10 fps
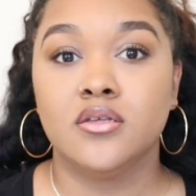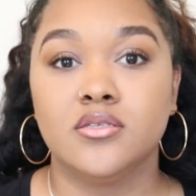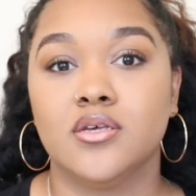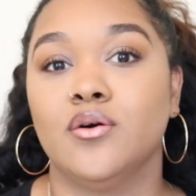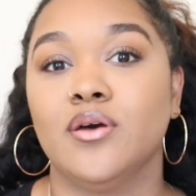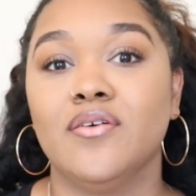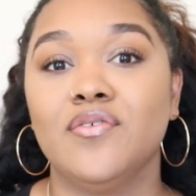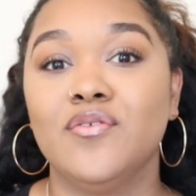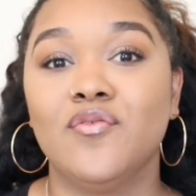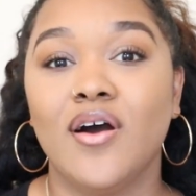So
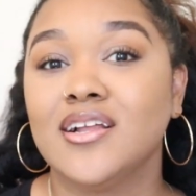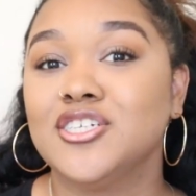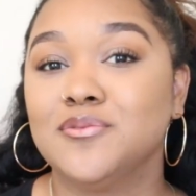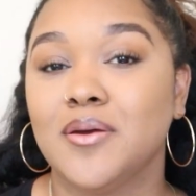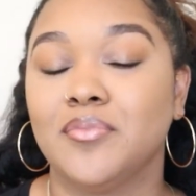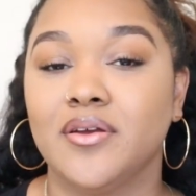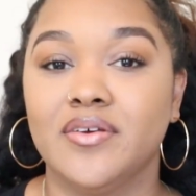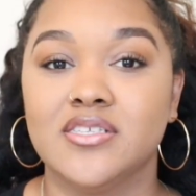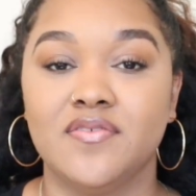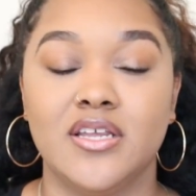if you've watched my
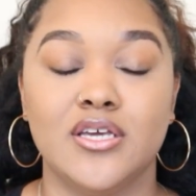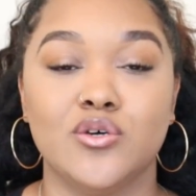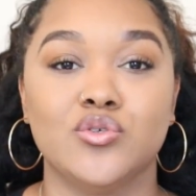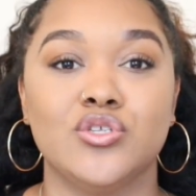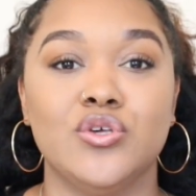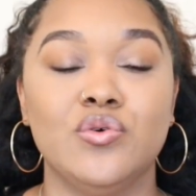previous videos,